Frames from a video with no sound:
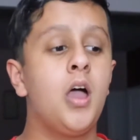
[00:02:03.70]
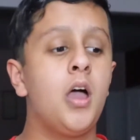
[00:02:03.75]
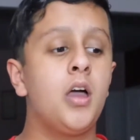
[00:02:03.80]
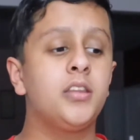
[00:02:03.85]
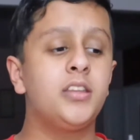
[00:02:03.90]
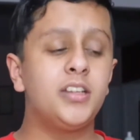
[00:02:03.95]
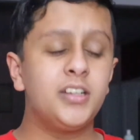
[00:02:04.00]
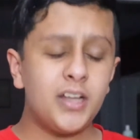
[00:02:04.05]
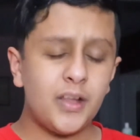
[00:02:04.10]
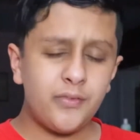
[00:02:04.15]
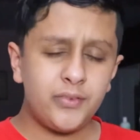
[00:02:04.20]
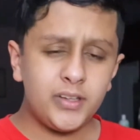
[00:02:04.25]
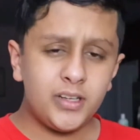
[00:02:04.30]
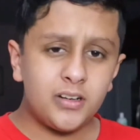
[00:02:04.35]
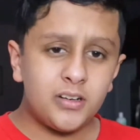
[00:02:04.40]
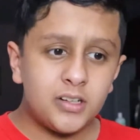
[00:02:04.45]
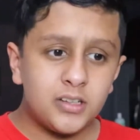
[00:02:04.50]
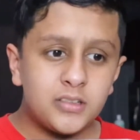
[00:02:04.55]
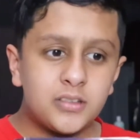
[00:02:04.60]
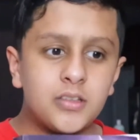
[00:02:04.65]
There definitely
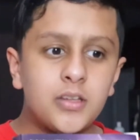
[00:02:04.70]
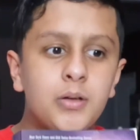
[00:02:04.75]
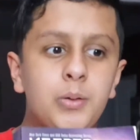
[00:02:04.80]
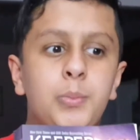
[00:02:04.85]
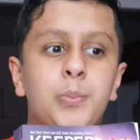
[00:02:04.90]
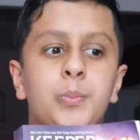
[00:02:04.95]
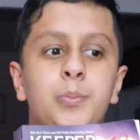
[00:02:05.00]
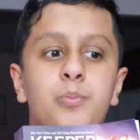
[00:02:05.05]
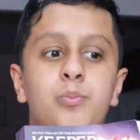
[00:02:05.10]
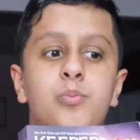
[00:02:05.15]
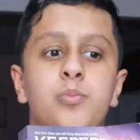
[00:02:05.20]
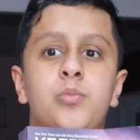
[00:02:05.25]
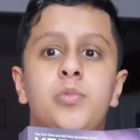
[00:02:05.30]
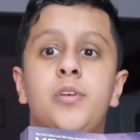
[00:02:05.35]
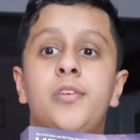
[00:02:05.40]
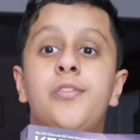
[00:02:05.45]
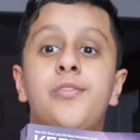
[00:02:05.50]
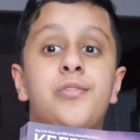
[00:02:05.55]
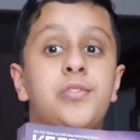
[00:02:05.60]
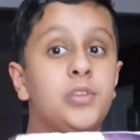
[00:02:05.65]
are some
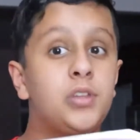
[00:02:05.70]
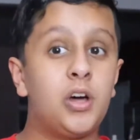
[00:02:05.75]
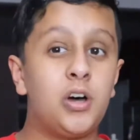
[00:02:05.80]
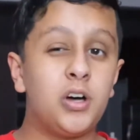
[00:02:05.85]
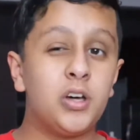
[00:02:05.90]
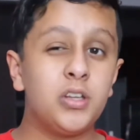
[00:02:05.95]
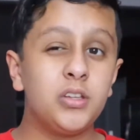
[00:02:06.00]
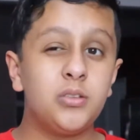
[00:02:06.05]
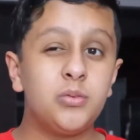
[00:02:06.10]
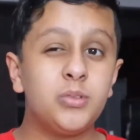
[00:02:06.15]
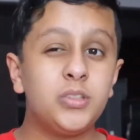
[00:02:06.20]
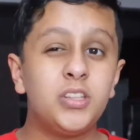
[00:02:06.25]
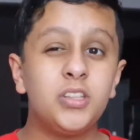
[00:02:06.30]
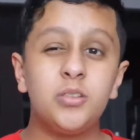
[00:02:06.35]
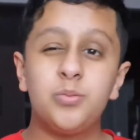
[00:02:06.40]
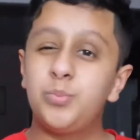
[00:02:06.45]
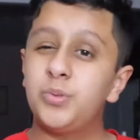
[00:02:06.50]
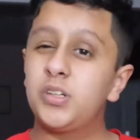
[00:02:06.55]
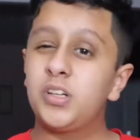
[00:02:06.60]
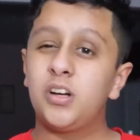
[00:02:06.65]
flaws with this
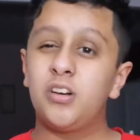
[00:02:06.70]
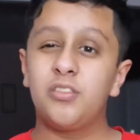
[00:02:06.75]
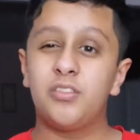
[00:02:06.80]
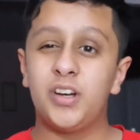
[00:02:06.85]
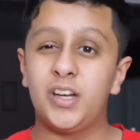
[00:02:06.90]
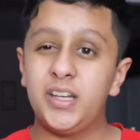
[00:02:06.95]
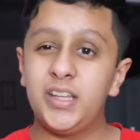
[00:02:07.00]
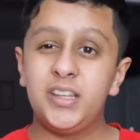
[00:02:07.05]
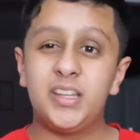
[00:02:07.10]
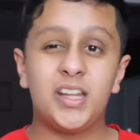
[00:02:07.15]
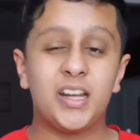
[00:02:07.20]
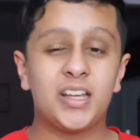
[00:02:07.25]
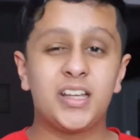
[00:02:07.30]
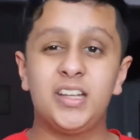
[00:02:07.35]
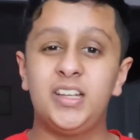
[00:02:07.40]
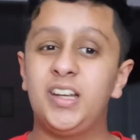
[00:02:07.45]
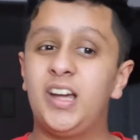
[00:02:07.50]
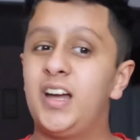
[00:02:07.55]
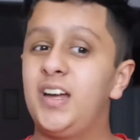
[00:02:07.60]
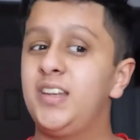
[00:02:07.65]
book already that I
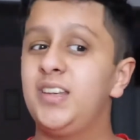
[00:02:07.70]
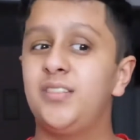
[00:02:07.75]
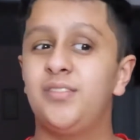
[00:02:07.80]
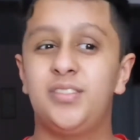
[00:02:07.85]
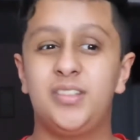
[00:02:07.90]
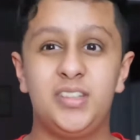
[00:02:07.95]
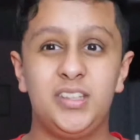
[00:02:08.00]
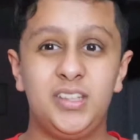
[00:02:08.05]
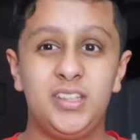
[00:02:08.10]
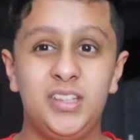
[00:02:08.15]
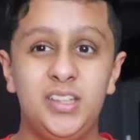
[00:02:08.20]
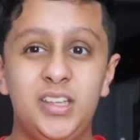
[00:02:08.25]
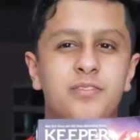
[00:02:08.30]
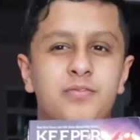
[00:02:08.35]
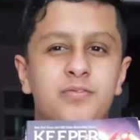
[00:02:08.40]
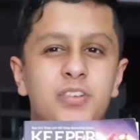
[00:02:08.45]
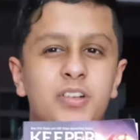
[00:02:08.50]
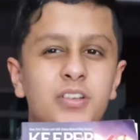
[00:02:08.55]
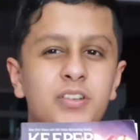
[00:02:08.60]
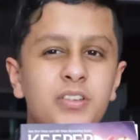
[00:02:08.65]
can kind of see.
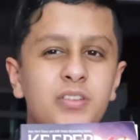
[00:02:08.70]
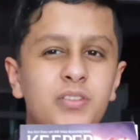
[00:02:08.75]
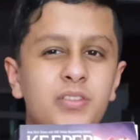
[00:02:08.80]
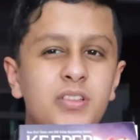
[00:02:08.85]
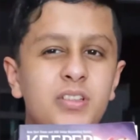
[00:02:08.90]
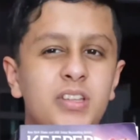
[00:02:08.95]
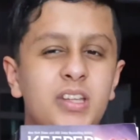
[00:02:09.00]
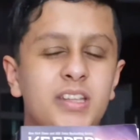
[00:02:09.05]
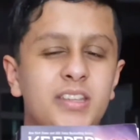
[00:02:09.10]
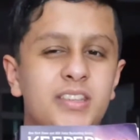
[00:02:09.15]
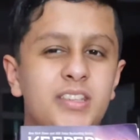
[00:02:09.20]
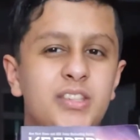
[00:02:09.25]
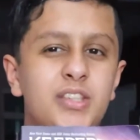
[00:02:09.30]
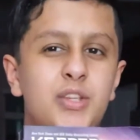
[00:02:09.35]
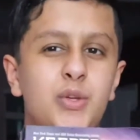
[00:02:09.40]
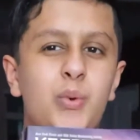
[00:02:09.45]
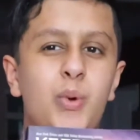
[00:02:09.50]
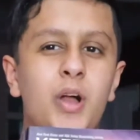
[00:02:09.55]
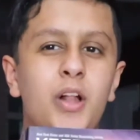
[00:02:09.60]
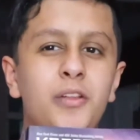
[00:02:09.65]
First of all, like the
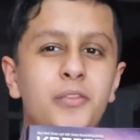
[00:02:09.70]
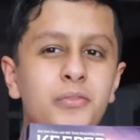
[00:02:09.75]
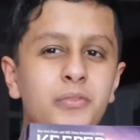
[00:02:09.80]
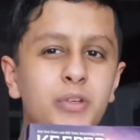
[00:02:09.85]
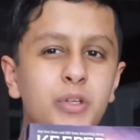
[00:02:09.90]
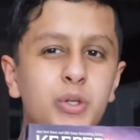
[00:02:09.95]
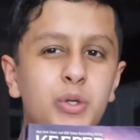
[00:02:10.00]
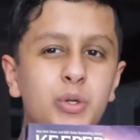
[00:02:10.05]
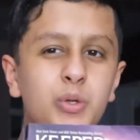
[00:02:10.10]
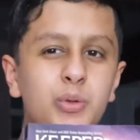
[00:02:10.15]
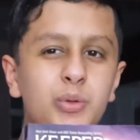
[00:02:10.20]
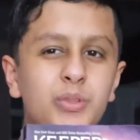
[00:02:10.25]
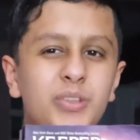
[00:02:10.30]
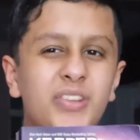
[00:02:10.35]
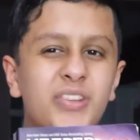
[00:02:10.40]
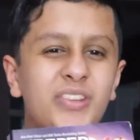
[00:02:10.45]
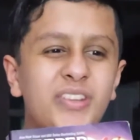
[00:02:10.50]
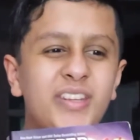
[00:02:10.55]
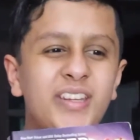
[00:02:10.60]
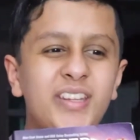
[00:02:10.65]
12-year-old
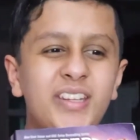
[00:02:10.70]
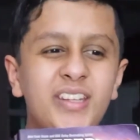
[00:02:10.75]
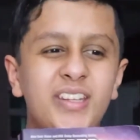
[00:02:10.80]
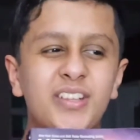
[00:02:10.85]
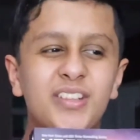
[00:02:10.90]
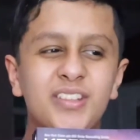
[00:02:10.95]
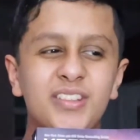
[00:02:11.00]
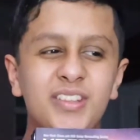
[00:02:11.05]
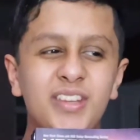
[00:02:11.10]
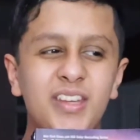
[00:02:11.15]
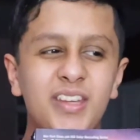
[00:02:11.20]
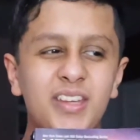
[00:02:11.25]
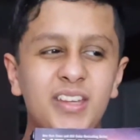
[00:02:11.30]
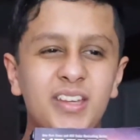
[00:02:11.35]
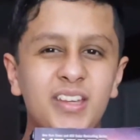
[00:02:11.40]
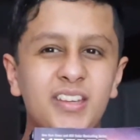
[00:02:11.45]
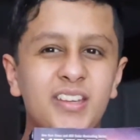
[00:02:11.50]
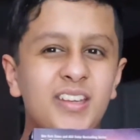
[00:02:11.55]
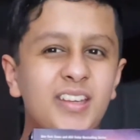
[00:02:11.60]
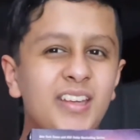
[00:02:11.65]
senior
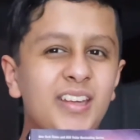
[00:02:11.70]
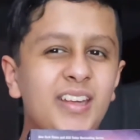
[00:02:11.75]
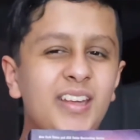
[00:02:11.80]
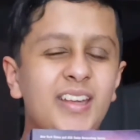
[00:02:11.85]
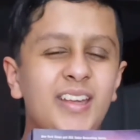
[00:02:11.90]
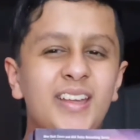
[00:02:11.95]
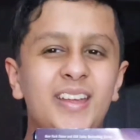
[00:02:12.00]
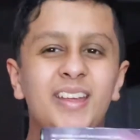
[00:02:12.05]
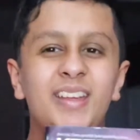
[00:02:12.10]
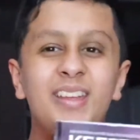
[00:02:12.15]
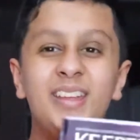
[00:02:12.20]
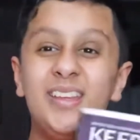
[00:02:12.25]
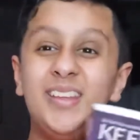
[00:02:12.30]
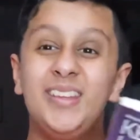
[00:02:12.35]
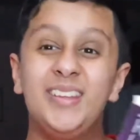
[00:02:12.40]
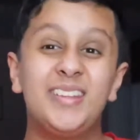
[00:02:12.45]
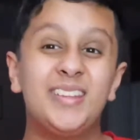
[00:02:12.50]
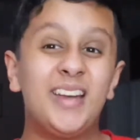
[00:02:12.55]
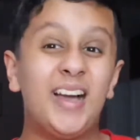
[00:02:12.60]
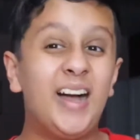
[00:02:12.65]
thing
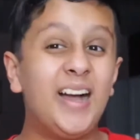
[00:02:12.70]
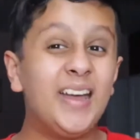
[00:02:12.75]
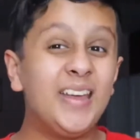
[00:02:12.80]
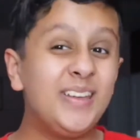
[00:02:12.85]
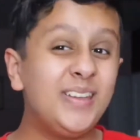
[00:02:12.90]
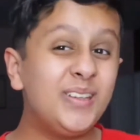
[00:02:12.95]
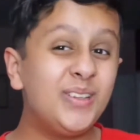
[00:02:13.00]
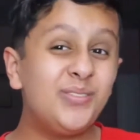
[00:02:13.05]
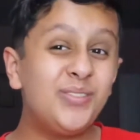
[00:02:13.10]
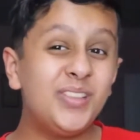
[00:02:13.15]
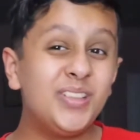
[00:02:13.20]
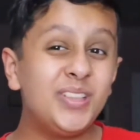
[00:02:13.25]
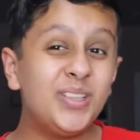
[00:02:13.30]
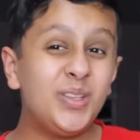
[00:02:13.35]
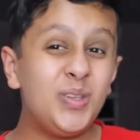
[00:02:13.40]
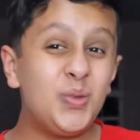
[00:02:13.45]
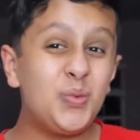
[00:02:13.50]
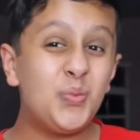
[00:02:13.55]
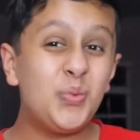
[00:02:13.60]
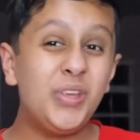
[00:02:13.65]
is kind of a
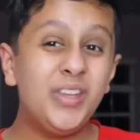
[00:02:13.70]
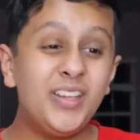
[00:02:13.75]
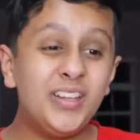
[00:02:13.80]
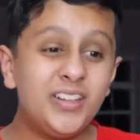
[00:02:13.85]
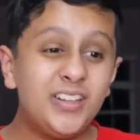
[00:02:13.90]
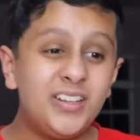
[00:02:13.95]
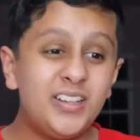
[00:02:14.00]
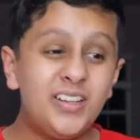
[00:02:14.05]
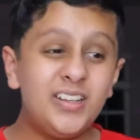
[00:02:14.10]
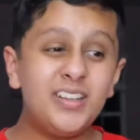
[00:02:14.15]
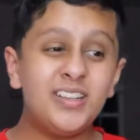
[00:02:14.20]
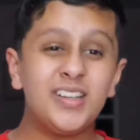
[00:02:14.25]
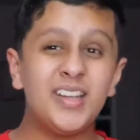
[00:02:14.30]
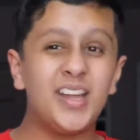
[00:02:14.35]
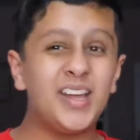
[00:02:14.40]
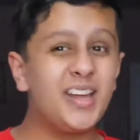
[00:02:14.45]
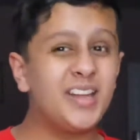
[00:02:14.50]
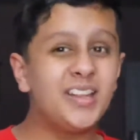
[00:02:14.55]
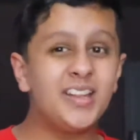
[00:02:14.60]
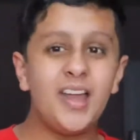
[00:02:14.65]
little weird.
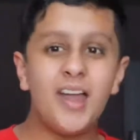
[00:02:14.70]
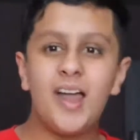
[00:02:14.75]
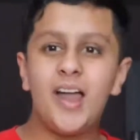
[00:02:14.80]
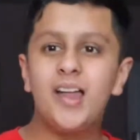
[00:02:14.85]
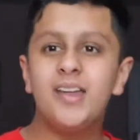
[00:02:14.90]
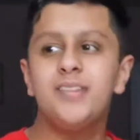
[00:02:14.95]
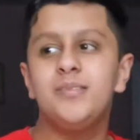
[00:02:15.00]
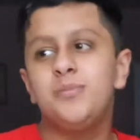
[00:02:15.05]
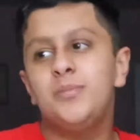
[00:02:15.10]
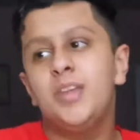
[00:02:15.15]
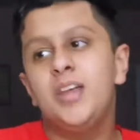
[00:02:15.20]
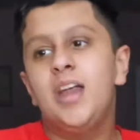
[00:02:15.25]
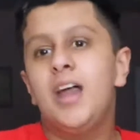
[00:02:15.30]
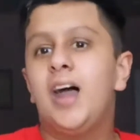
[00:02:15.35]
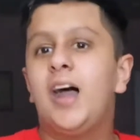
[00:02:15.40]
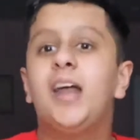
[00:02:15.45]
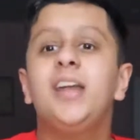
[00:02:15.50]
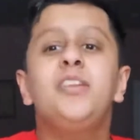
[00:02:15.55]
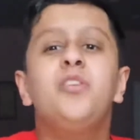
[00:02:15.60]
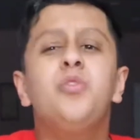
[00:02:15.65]

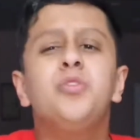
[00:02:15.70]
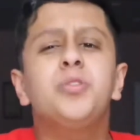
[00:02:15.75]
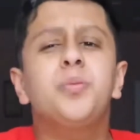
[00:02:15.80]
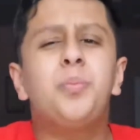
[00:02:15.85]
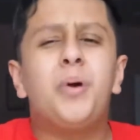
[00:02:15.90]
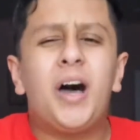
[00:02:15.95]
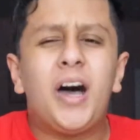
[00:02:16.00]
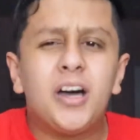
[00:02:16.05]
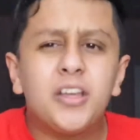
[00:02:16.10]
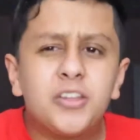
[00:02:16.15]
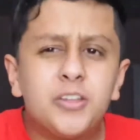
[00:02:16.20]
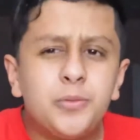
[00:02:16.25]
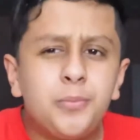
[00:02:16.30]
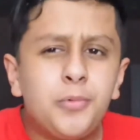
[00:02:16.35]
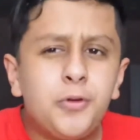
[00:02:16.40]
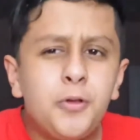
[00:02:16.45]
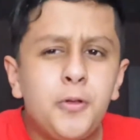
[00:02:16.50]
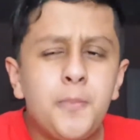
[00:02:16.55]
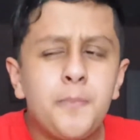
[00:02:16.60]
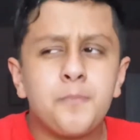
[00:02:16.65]
I know it's
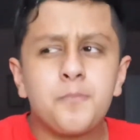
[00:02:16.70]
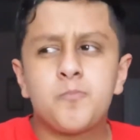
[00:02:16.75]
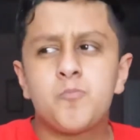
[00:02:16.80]
possible,